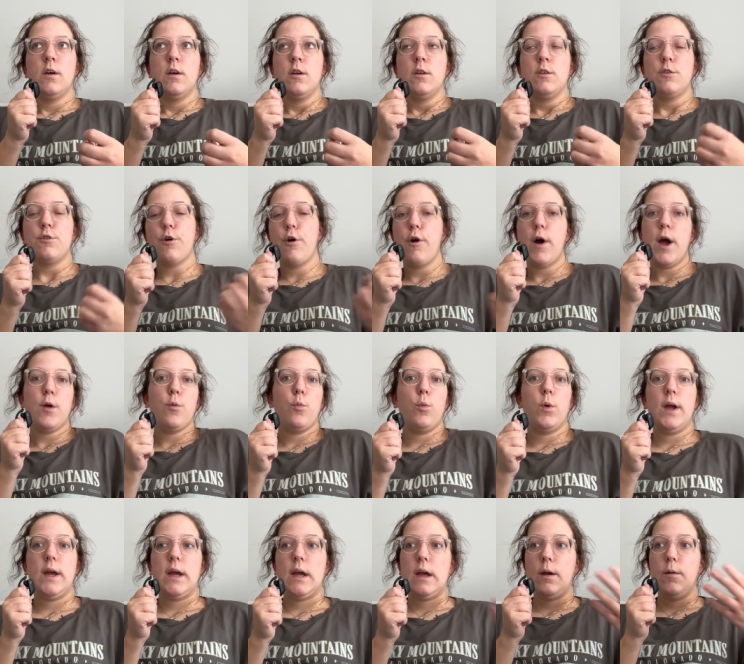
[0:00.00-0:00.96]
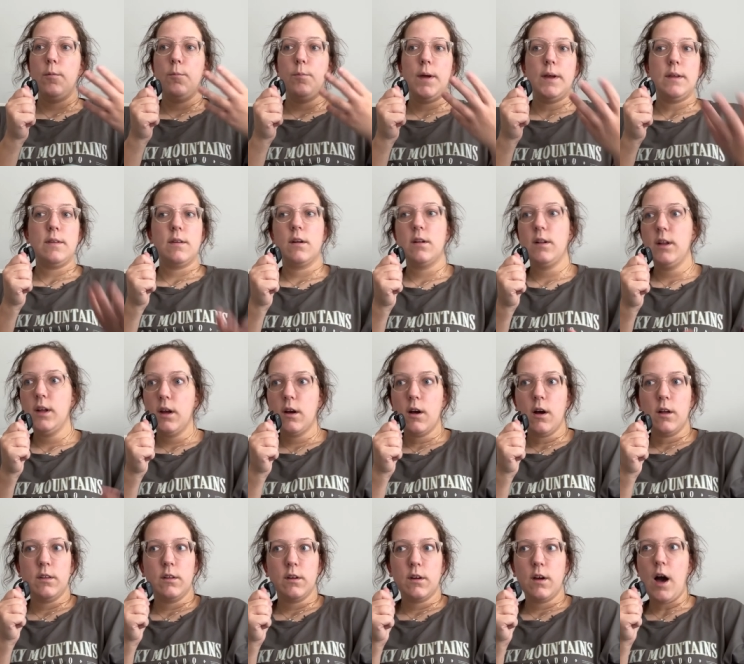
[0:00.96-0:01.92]
So I went, basically
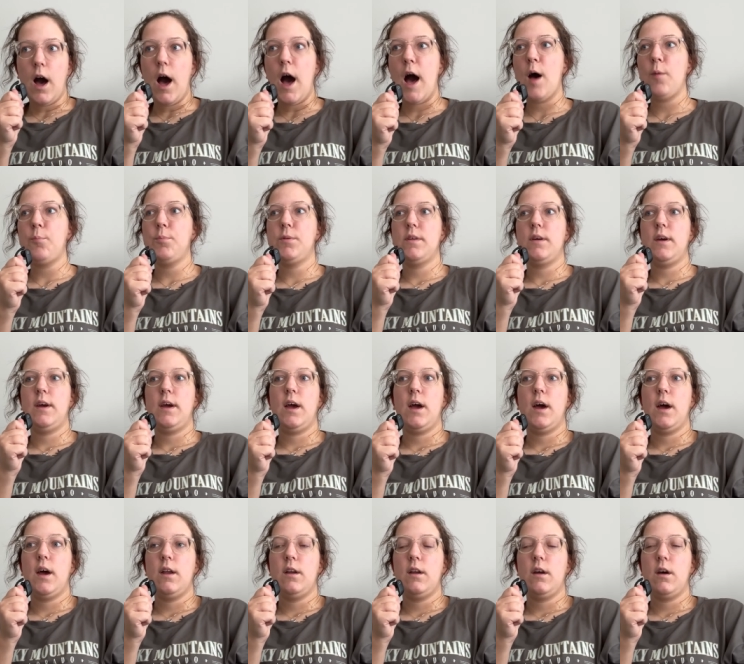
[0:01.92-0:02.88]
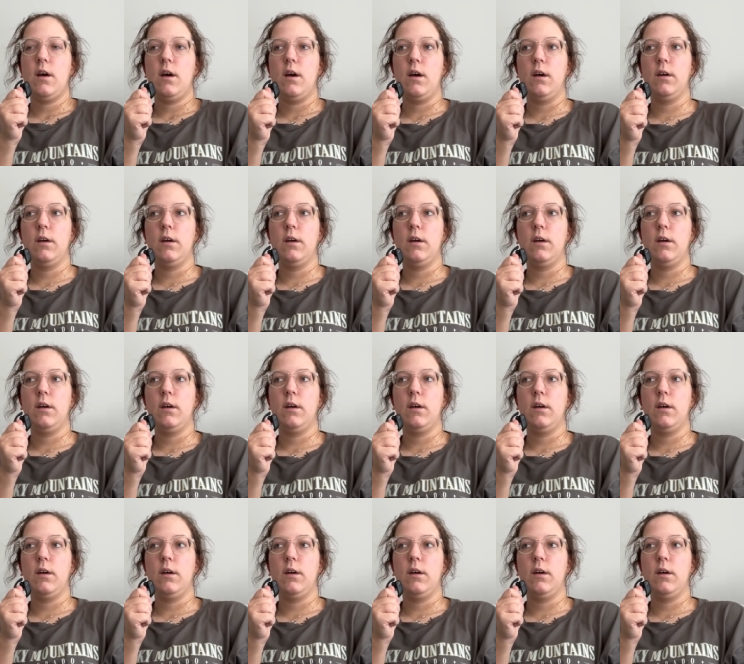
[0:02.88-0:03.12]
called the cops, and